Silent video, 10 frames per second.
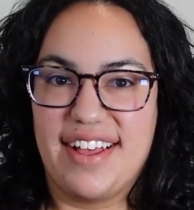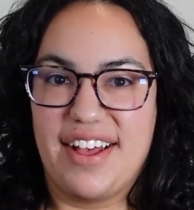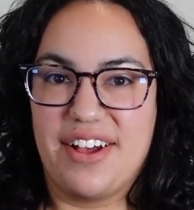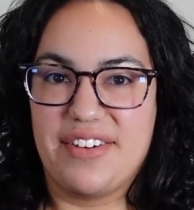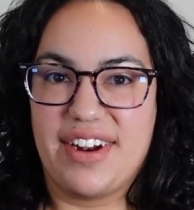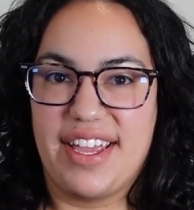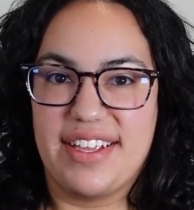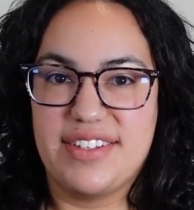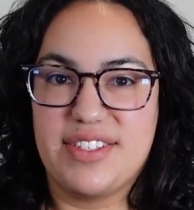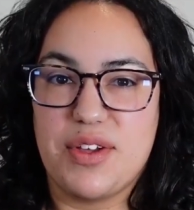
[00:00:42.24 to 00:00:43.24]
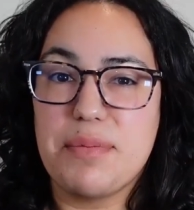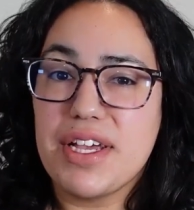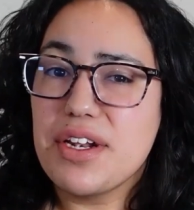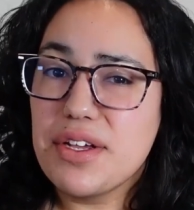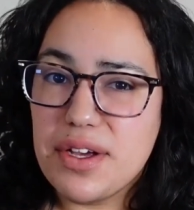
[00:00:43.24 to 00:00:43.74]
All right, so I'm
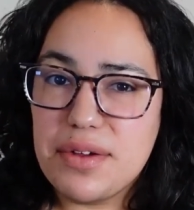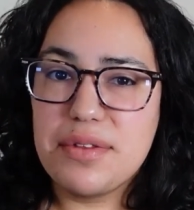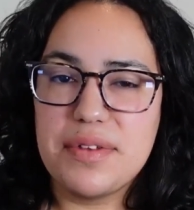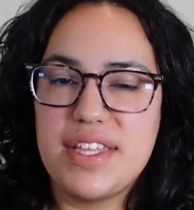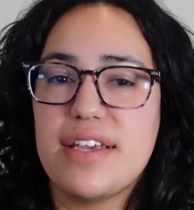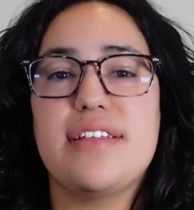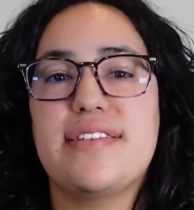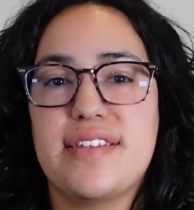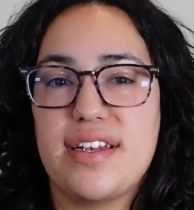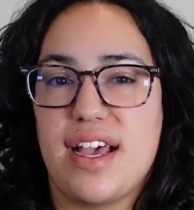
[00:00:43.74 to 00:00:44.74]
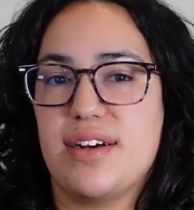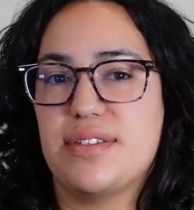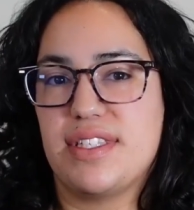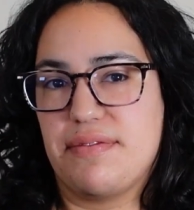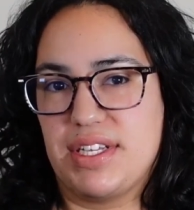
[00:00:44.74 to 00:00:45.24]
not gonna go through the ins and
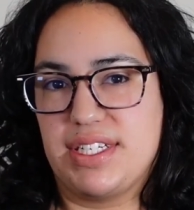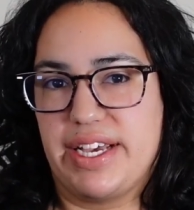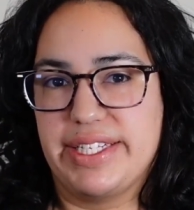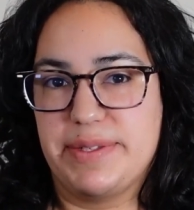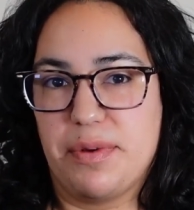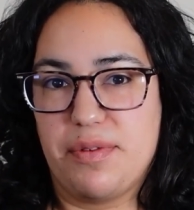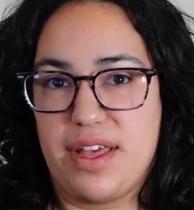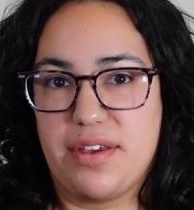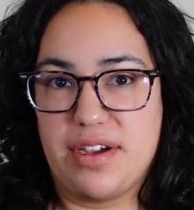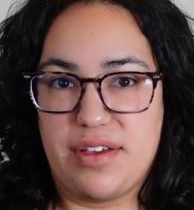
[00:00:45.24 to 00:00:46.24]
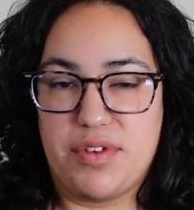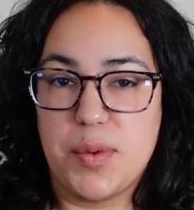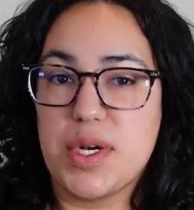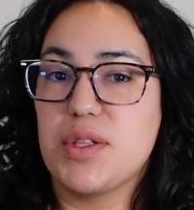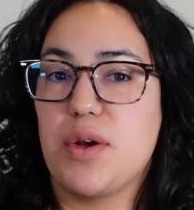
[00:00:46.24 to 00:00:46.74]
outs of the test, but rather if you
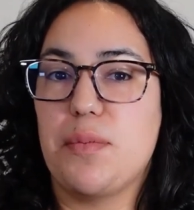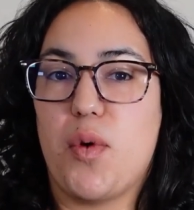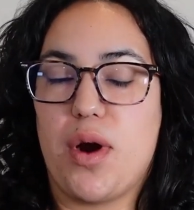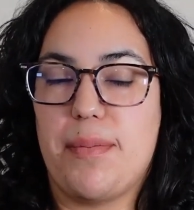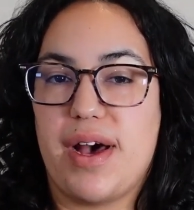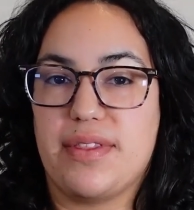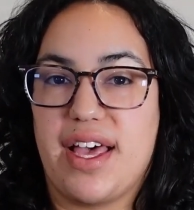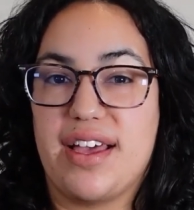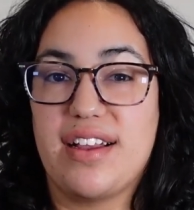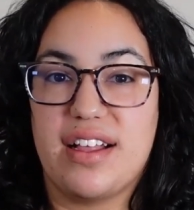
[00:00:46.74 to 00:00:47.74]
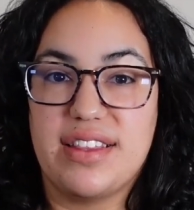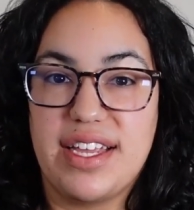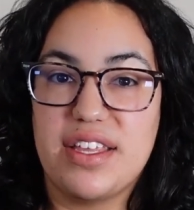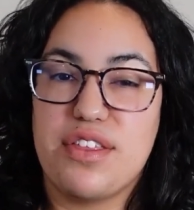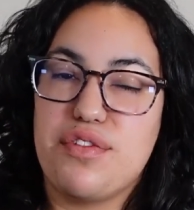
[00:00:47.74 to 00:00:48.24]
wanna learn more about that, I'll
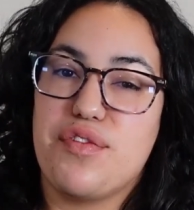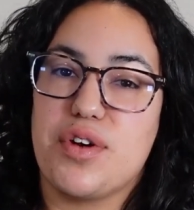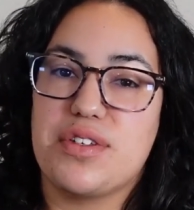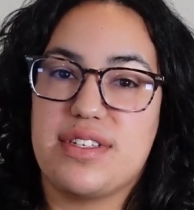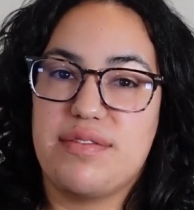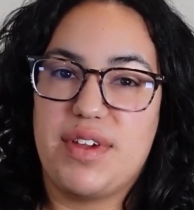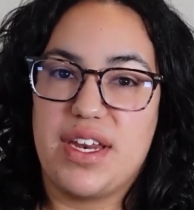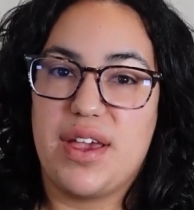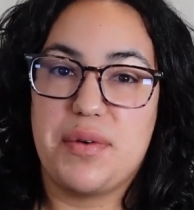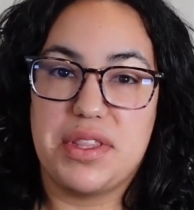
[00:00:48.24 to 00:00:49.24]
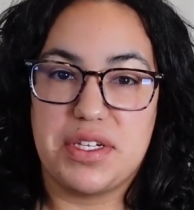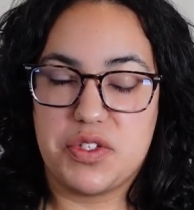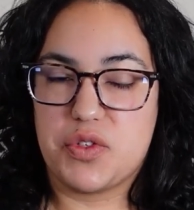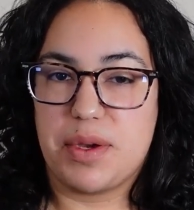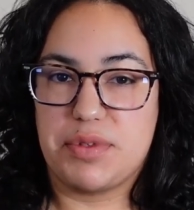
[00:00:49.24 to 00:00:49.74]
link the first video in the
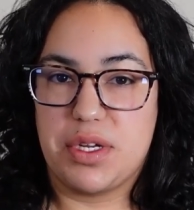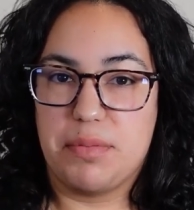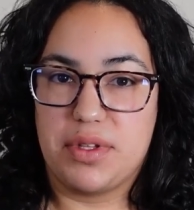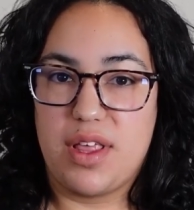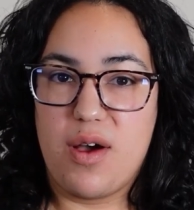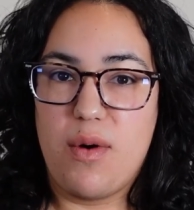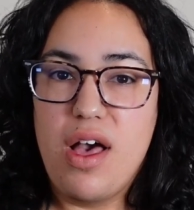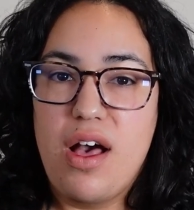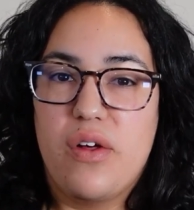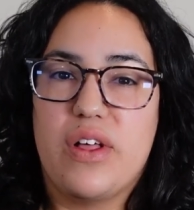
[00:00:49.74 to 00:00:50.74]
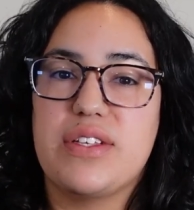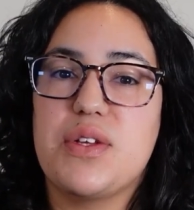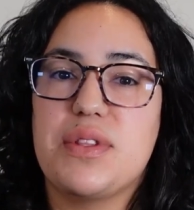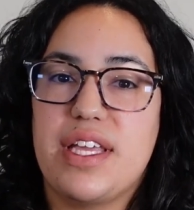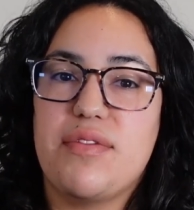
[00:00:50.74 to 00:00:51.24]
description below. I'll
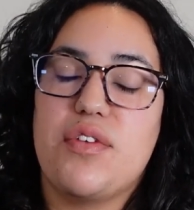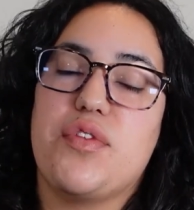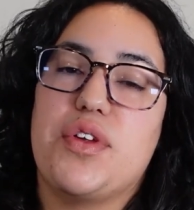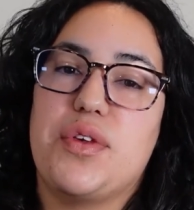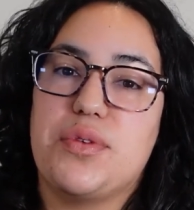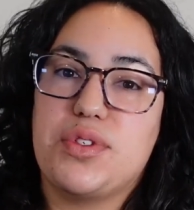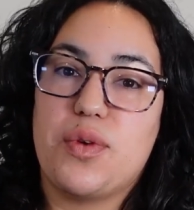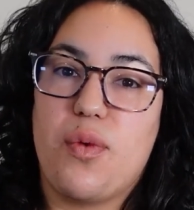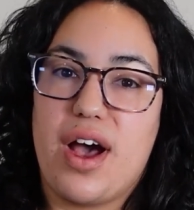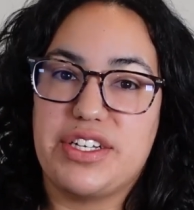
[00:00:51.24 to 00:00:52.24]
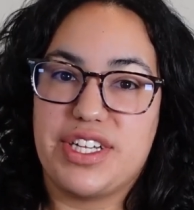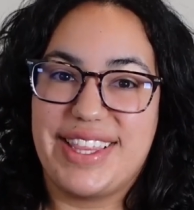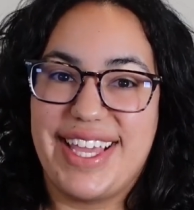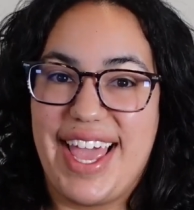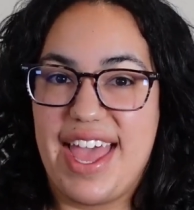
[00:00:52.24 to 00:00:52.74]
also leave it for you to watch
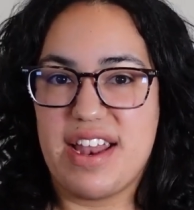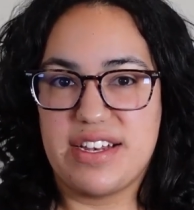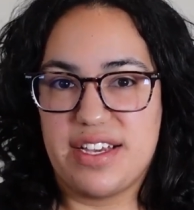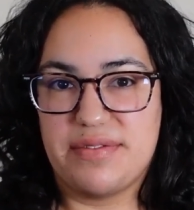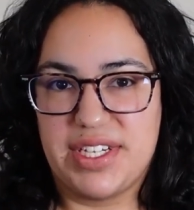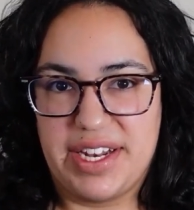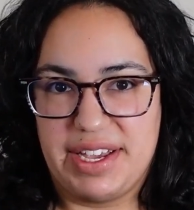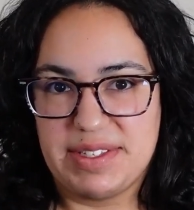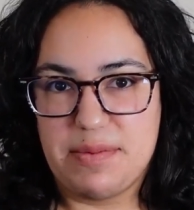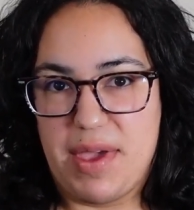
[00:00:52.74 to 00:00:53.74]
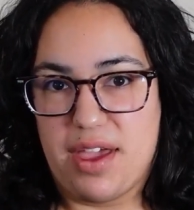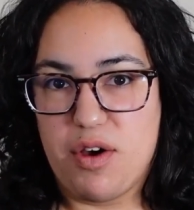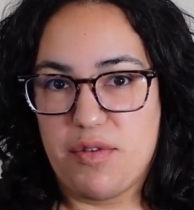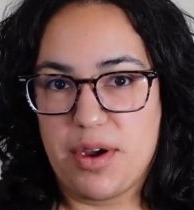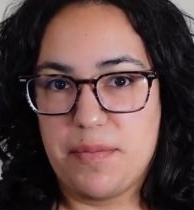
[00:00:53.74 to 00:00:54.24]
at the end of today's
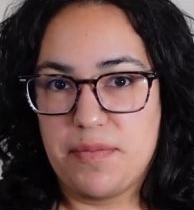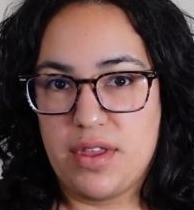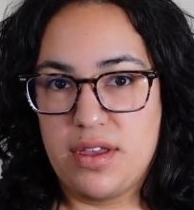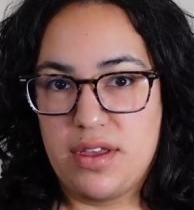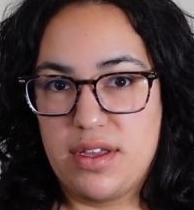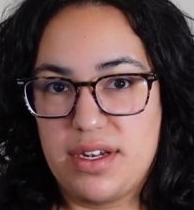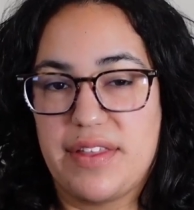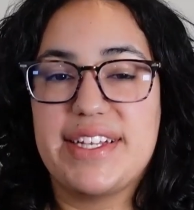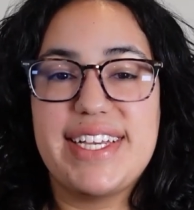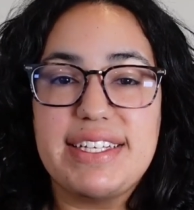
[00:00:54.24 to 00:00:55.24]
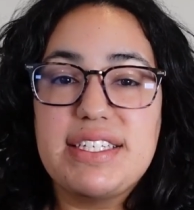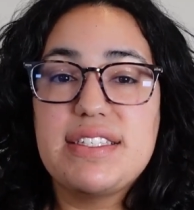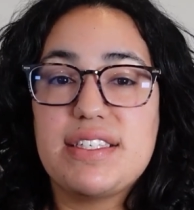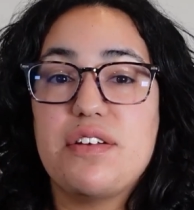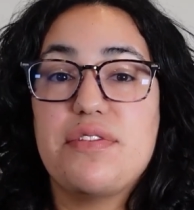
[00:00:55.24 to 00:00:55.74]
makeover. Now, the test
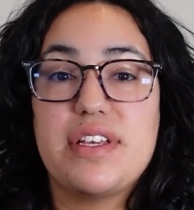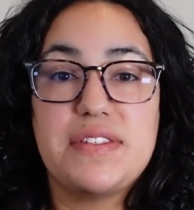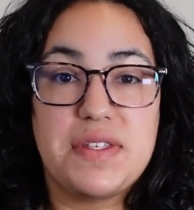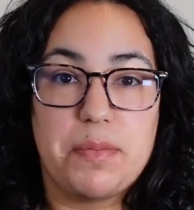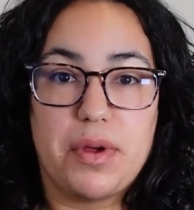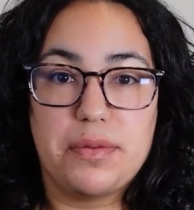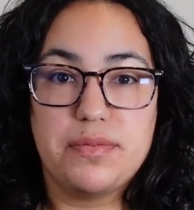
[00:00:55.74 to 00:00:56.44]
itself is simple.